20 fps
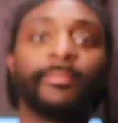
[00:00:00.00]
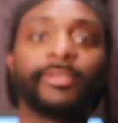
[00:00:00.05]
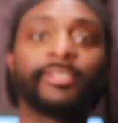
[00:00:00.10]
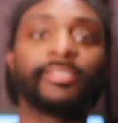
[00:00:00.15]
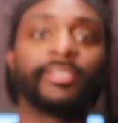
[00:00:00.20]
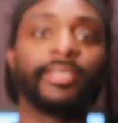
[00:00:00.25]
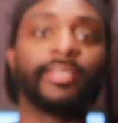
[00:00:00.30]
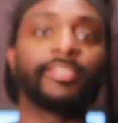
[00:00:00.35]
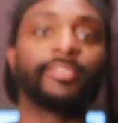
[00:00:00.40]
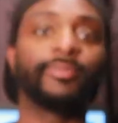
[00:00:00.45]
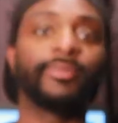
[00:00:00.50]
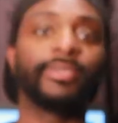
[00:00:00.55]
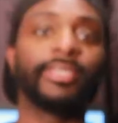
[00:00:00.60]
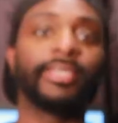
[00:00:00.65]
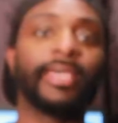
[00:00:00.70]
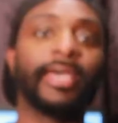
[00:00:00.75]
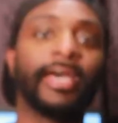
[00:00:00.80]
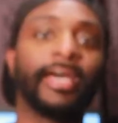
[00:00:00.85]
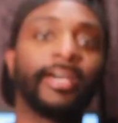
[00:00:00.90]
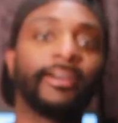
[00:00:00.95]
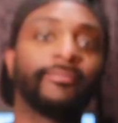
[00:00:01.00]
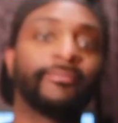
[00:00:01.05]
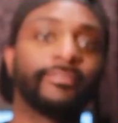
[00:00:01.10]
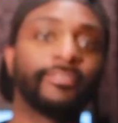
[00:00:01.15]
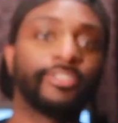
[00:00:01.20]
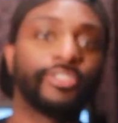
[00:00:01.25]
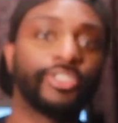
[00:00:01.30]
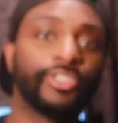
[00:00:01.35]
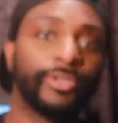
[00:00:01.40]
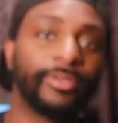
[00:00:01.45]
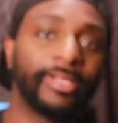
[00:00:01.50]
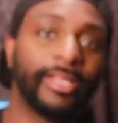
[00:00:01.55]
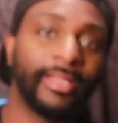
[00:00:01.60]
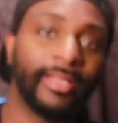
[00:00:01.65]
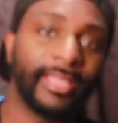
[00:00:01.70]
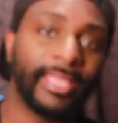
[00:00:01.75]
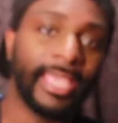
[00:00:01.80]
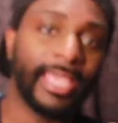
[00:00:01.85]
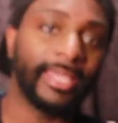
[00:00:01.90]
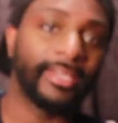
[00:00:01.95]
number six, we have
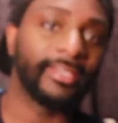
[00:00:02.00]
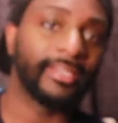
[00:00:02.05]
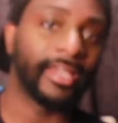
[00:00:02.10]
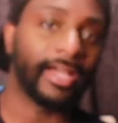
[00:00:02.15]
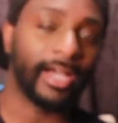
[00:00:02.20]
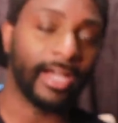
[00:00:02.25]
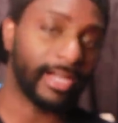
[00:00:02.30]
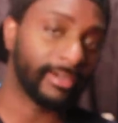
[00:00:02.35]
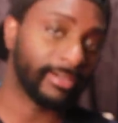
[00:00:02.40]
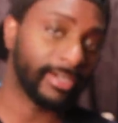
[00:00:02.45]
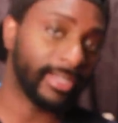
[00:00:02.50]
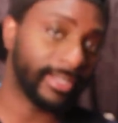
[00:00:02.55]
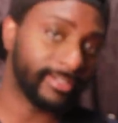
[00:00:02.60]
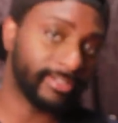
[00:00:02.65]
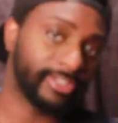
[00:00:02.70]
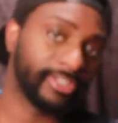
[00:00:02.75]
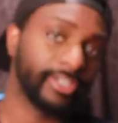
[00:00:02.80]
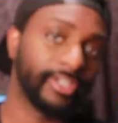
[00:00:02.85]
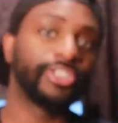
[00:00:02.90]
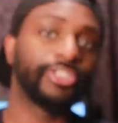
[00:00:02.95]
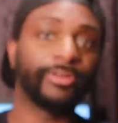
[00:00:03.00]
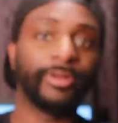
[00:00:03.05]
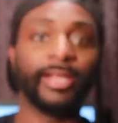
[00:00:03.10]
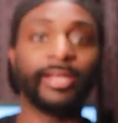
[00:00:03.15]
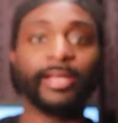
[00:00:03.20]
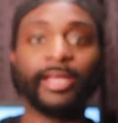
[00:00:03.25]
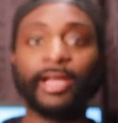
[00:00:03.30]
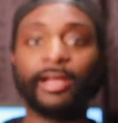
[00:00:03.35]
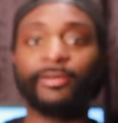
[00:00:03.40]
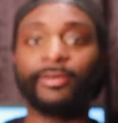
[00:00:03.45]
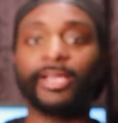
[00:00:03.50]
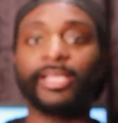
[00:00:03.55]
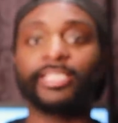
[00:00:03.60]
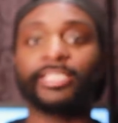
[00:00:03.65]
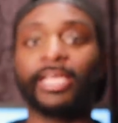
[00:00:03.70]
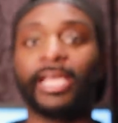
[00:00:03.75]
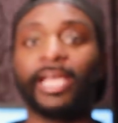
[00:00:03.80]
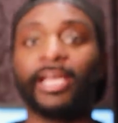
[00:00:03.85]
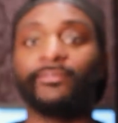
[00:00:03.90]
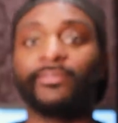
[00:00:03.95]
Juna and Haraj. Juna and
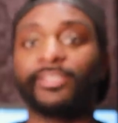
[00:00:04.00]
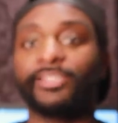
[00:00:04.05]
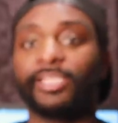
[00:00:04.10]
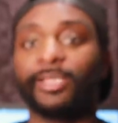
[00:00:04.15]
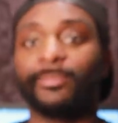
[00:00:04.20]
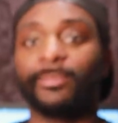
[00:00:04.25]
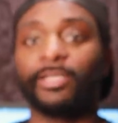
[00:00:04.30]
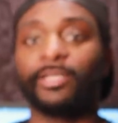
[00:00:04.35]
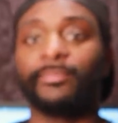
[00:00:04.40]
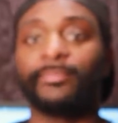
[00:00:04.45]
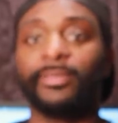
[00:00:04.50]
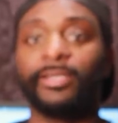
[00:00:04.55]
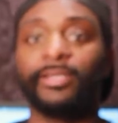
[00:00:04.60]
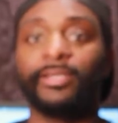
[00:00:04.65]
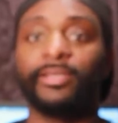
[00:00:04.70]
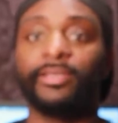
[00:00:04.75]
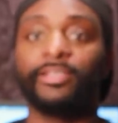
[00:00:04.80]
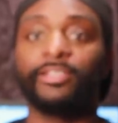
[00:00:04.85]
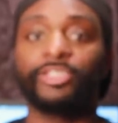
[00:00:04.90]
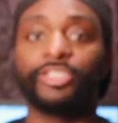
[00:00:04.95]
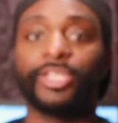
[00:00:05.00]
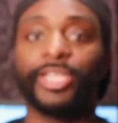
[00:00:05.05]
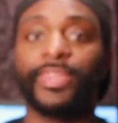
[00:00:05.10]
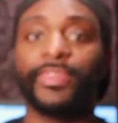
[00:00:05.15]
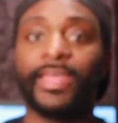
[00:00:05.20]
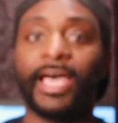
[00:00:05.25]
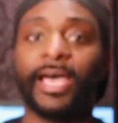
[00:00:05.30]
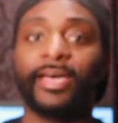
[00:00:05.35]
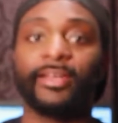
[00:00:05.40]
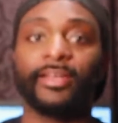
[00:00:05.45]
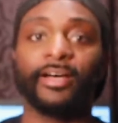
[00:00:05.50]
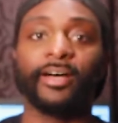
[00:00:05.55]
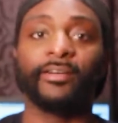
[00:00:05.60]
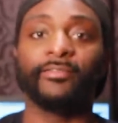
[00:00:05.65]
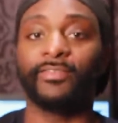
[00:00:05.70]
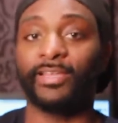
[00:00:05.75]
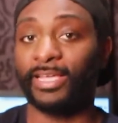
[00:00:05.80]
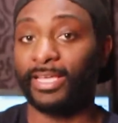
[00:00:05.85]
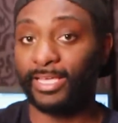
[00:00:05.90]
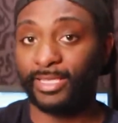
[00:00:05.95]
Haraj have a similar meaning to that
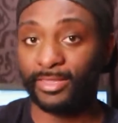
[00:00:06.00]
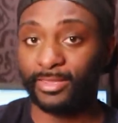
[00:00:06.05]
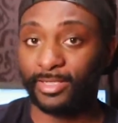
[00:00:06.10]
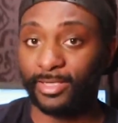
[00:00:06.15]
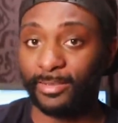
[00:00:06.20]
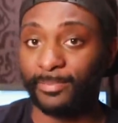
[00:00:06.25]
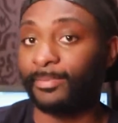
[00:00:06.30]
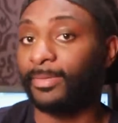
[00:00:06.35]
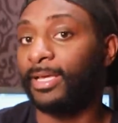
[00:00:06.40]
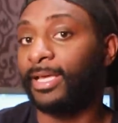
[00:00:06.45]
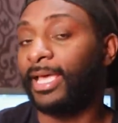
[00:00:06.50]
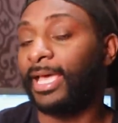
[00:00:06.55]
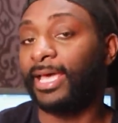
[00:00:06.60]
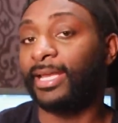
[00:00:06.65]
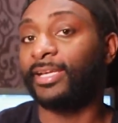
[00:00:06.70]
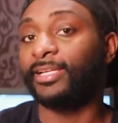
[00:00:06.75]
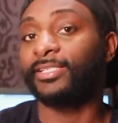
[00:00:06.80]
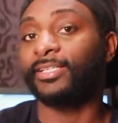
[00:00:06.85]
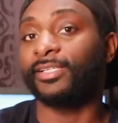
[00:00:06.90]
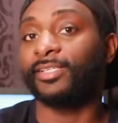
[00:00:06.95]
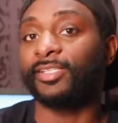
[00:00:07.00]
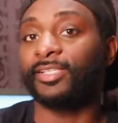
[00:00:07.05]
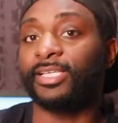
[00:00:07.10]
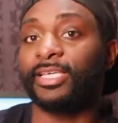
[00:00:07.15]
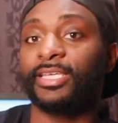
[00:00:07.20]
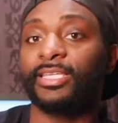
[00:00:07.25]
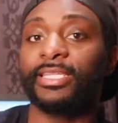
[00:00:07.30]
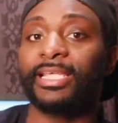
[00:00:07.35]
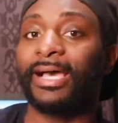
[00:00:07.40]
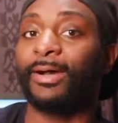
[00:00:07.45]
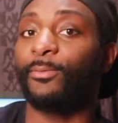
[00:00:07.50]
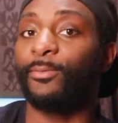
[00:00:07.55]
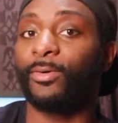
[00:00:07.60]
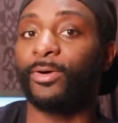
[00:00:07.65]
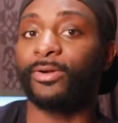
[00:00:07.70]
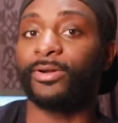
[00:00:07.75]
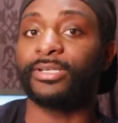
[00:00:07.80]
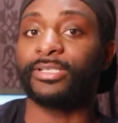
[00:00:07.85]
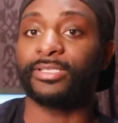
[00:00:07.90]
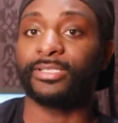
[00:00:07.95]
of Itham, and it's a sin that
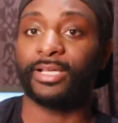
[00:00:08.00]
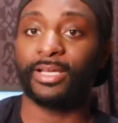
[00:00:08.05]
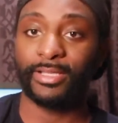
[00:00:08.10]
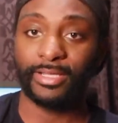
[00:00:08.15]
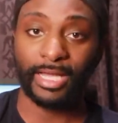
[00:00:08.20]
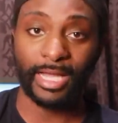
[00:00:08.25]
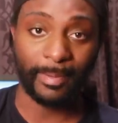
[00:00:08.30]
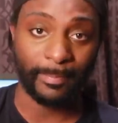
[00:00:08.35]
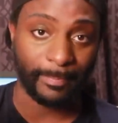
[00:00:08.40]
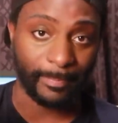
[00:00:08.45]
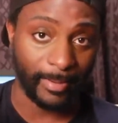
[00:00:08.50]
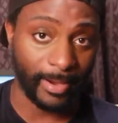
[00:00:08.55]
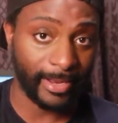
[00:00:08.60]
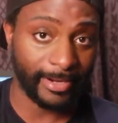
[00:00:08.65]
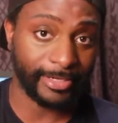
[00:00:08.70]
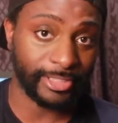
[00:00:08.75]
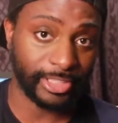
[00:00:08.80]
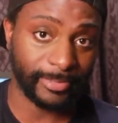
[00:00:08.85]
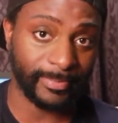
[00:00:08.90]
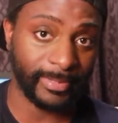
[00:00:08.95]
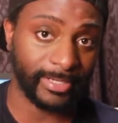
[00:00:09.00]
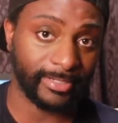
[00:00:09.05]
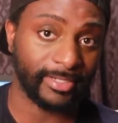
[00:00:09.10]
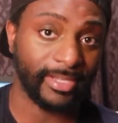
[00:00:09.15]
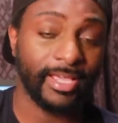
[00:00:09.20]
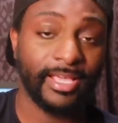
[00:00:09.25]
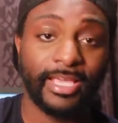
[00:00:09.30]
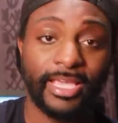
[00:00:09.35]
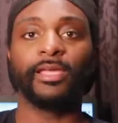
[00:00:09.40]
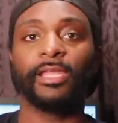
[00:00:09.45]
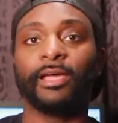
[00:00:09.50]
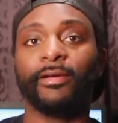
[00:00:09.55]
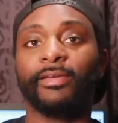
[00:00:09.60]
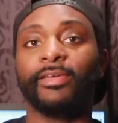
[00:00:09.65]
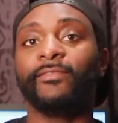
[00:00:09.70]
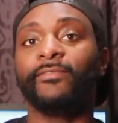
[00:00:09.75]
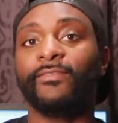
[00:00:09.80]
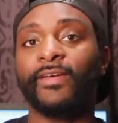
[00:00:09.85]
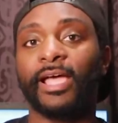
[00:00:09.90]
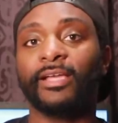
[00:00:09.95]
warrants a punishment. Now,
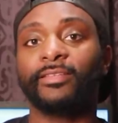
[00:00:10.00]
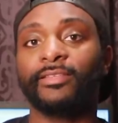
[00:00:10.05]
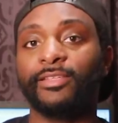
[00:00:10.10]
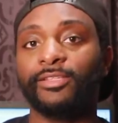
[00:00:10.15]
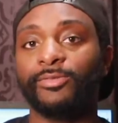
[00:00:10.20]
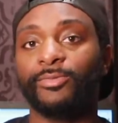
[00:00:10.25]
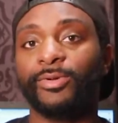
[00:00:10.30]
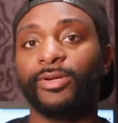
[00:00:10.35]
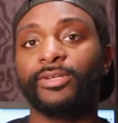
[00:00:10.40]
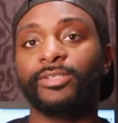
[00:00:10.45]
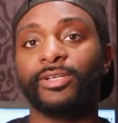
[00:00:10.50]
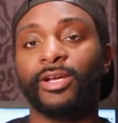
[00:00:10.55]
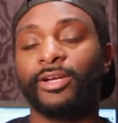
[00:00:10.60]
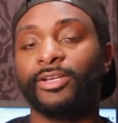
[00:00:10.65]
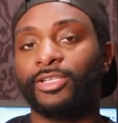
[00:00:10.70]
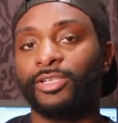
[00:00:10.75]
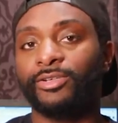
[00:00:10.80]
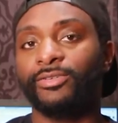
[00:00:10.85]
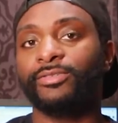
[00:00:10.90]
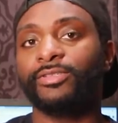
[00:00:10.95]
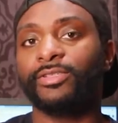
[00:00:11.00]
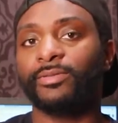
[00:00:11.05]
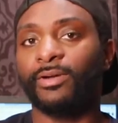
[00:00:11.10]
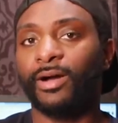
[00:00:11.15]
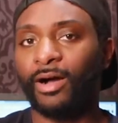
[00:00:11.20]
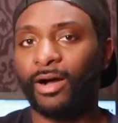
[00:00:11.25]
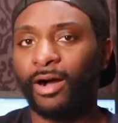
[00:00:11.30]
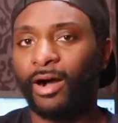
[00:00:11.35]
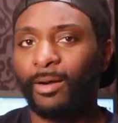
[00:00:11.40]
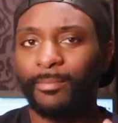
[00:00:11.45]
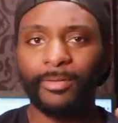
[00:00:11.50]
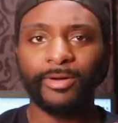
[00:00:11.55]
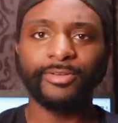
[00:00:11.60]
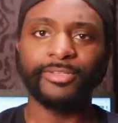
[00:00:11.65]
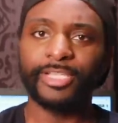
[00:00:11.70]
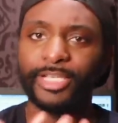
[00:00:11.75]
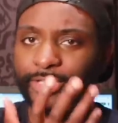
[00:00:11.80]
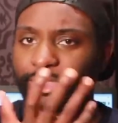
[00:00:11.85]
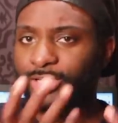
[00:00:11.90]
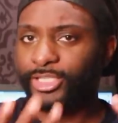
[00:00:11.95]
in fact, these words are used
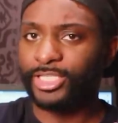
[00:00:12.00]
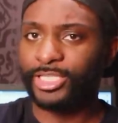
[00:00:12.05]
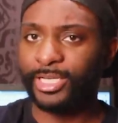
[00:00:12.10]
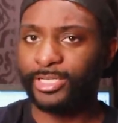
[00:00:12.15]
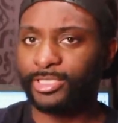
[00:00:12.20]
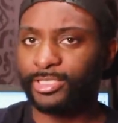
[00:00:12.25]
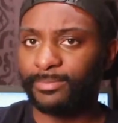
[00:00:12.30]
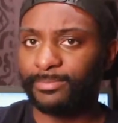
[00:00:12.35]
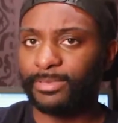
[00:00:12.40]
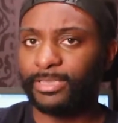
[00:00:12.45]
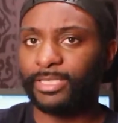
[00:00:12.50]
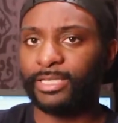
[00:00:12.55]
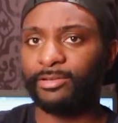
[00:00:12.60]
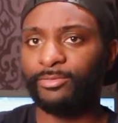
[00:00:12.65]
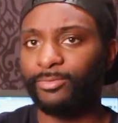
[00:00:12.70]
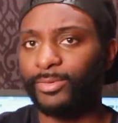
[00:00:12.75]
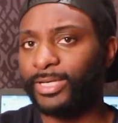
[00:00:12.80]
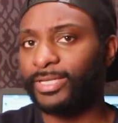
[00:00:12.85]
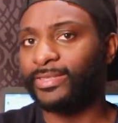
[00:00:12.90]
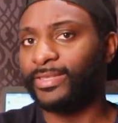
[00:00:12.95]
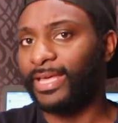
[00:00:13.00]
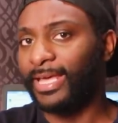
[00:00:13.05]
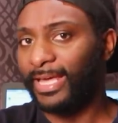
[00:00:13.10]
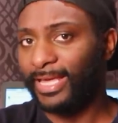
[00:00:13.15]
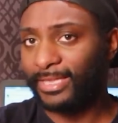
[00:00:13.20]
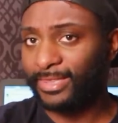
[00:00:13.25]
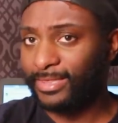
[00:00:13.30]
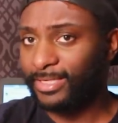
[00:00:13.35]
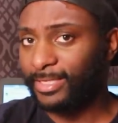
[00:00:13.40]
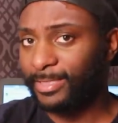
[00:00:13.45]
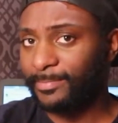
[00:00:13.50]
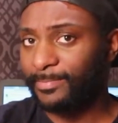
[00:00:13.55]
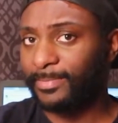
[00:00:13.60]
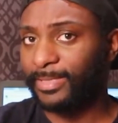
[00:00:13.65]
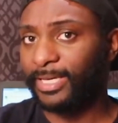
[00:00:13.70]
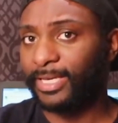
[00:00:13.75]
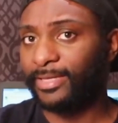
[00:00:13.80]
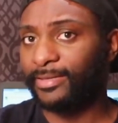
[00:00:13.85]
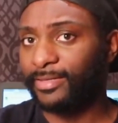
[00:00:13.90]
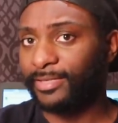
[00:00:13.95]
almost interchangeably with
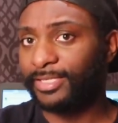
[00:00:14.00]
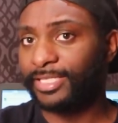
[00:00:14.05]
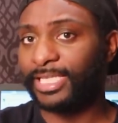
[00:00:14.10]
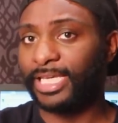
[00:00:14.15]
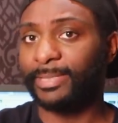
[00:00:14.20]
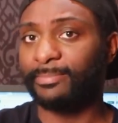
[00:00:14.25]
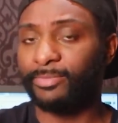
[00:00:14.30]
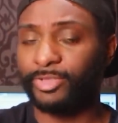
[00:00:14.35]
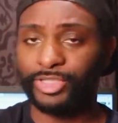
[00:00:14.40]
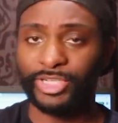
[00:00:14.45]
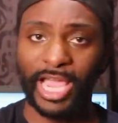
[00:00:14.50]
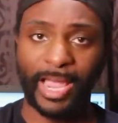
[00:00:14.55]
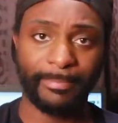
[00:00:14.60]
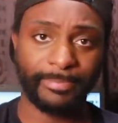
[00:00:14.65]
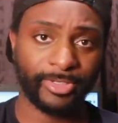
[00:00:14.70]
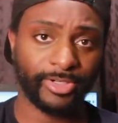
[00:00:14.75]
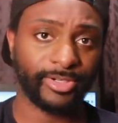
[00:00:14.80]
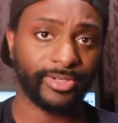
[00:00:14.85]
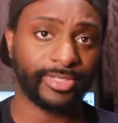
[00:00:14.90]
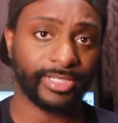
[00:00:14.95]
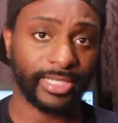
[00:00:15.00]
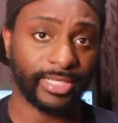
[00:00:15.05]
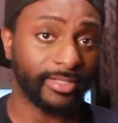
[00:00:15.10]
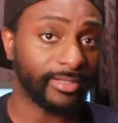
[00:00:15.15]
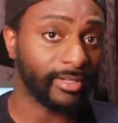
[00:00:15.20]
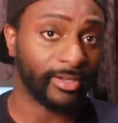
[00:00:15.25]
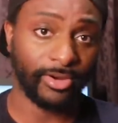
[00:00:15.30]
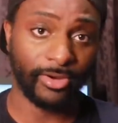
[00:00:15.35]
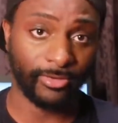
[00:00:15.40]
itham in the same chapters in the